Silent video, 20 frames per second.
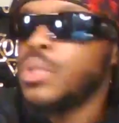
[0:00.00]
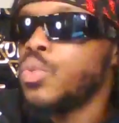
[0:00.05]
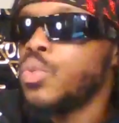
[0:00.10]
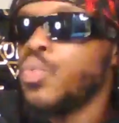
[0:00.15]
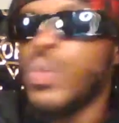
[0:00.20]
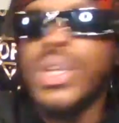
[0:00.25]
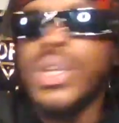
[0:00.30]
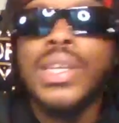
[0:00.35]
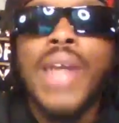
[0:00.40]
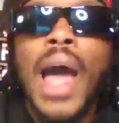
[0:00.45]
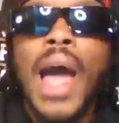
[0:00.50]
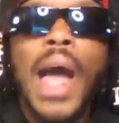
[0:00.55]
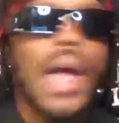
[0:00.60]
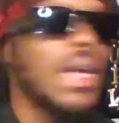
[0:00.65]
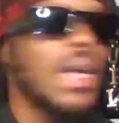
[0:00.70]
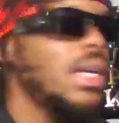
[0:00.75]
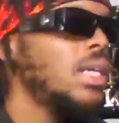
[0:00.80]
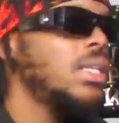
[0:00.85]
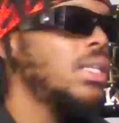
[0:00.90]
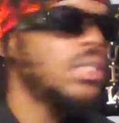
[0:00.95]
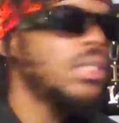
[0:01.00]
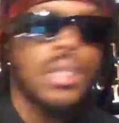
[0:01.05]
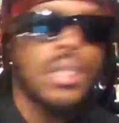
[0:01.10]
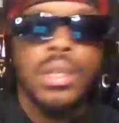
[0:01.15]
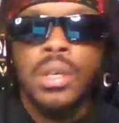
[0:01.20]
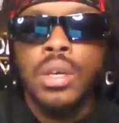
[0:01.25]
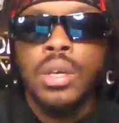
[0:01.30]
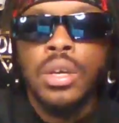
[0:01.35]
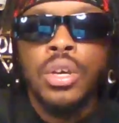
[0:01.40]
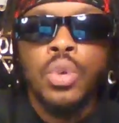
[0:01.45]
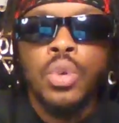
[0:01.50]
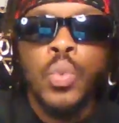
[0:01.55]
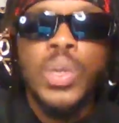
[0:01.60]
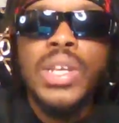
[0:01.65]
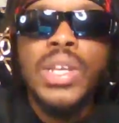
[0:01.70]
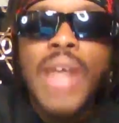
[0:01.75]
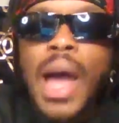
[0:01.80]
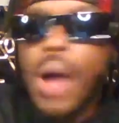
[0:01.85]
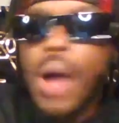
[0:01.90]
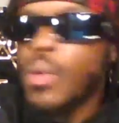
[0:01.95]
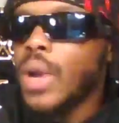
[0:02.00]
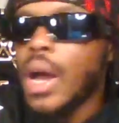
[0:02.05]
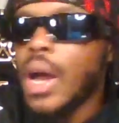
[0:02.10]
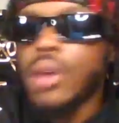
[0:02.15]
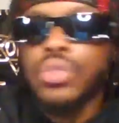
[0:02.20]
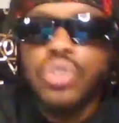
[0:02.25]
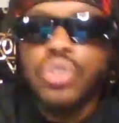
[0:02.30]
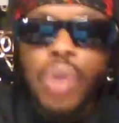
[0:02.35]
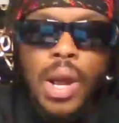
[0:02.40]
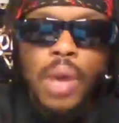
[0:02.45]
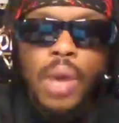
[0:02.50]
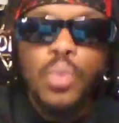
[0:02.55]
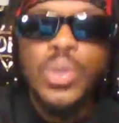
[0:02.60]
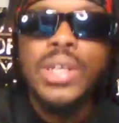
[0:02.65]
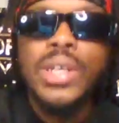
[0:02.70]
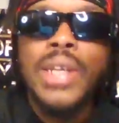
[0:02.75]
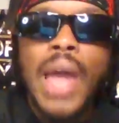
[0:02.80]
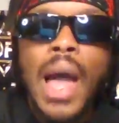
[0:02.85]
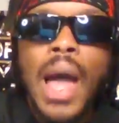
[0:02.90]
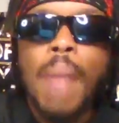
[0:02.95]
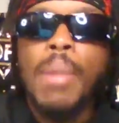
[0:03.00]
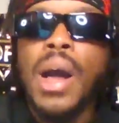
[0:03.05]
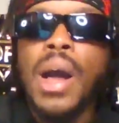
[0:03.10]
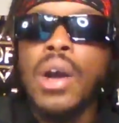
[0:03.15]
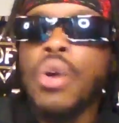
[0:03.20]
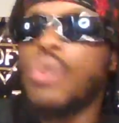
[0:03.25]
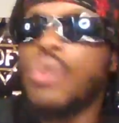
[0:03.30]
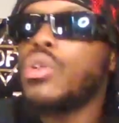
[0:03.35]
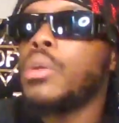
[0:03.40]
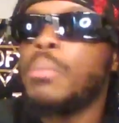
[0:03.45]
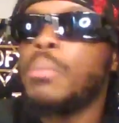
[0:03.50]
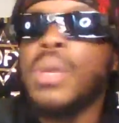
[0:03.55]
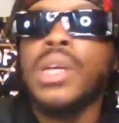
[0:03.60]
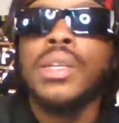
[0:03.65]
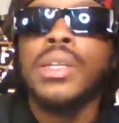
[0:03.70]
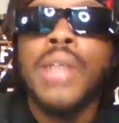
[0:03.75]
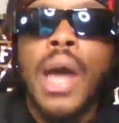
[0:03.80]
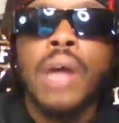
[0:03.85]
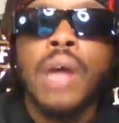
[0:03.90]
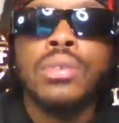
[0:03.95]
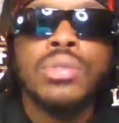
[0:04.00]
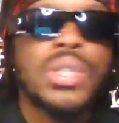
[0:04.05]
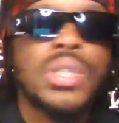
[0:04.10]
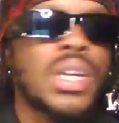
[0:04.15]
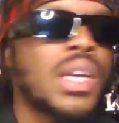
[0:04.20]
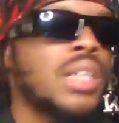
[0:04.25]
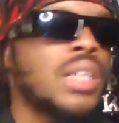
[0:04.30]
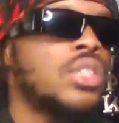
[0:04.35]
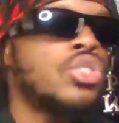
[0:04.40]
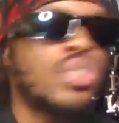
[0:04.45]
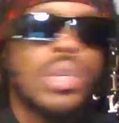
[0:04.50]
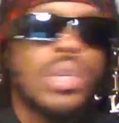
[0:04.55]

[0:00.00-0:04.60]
We die easy. We die without trying. We die by going to McDonald's and getting